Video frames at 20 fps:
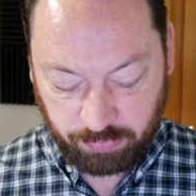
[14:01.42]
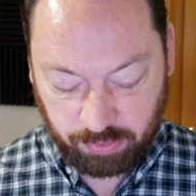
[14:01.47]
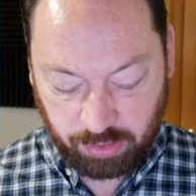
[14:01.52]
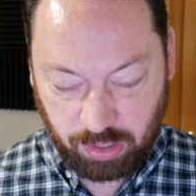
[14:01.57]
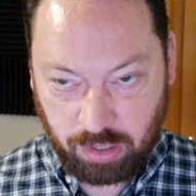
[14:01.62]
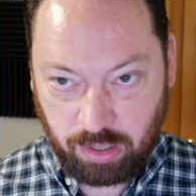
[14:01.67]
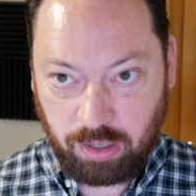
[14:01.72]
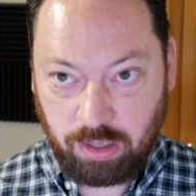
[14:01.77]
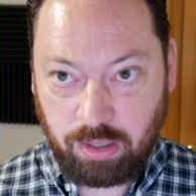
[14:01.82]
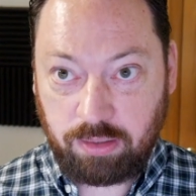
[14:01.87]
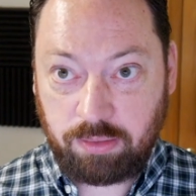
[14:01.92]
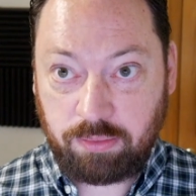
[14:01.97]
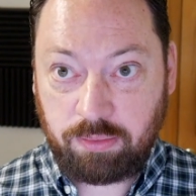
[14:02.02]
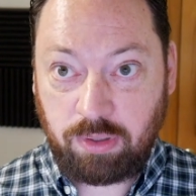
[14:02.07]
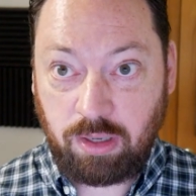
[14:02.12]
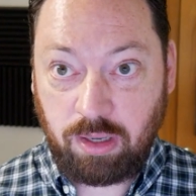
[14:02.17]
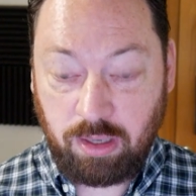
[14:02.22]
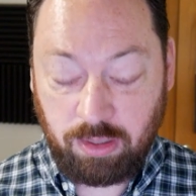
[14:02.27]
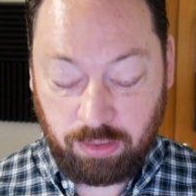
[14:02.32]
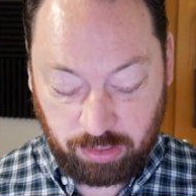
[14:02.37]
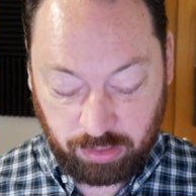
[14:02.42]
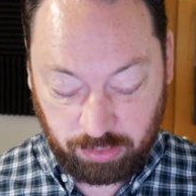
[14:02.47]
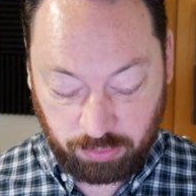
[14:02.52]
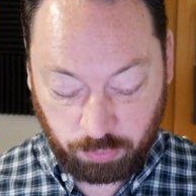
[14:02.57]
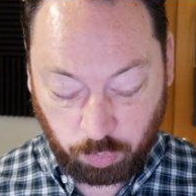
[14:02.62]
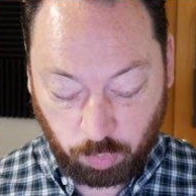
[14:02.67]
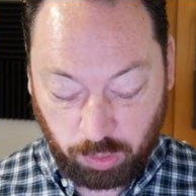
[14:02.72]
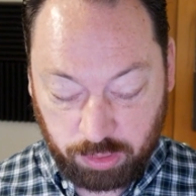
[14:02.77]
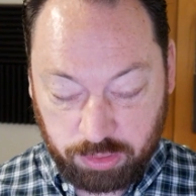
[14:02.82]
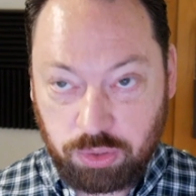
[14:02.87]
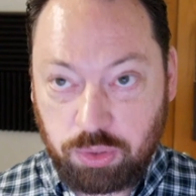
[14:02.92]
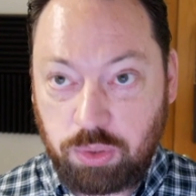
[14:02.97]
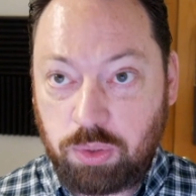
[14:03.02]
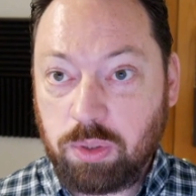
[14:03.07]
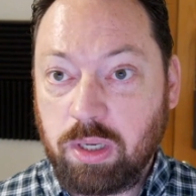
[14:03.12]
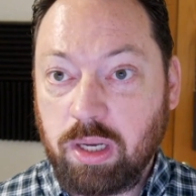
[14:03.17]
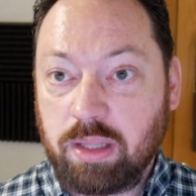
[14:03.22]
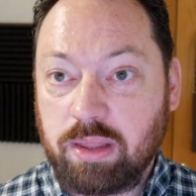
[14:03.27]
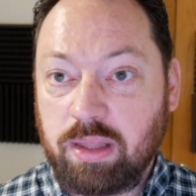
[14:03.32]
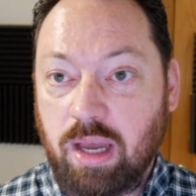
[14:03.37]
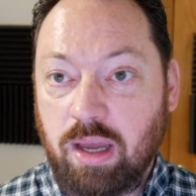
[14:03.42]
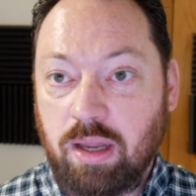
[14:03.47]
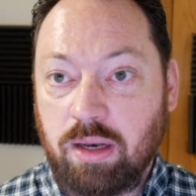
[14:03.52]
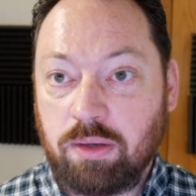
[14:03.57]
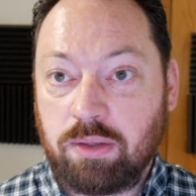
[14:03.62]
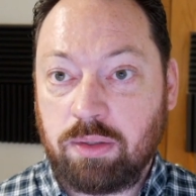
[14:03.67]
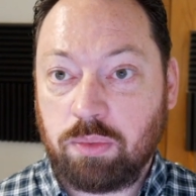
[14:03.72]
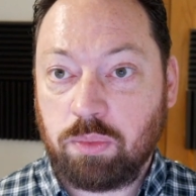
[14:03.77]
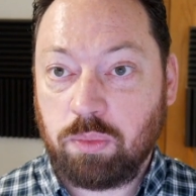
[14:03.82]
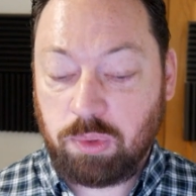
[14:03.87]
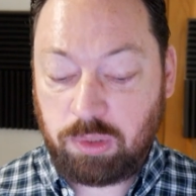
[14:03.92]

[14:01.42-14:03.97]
and once you get that